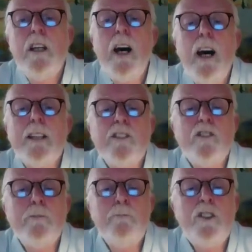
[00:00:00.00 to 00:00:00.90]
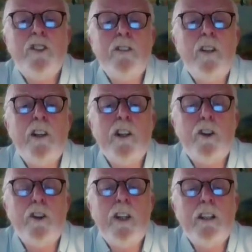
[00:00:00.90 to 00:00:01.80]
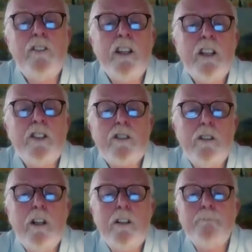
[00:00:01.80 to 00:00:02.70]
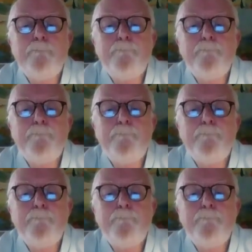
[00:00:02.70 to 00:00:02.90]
and his submission to the authority of the English crown.